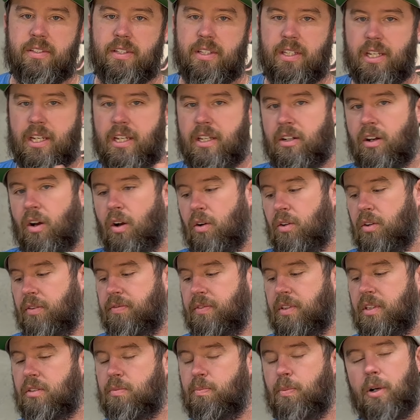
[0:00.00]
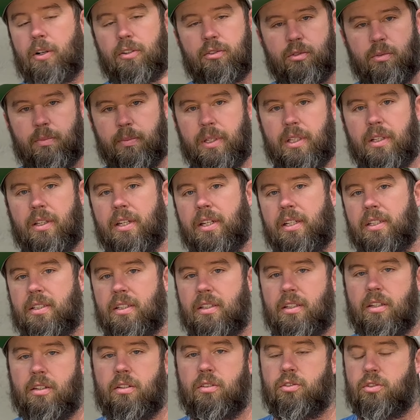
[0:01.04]
Again, all of these parts will be linked
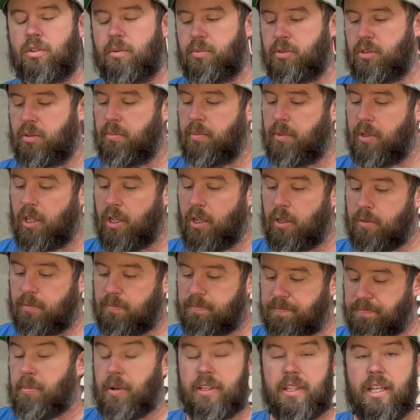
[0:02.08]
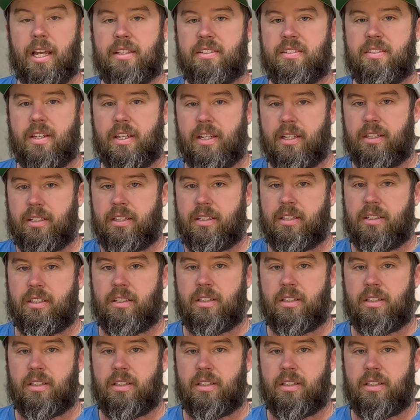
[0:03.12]
in the description below. But that's it.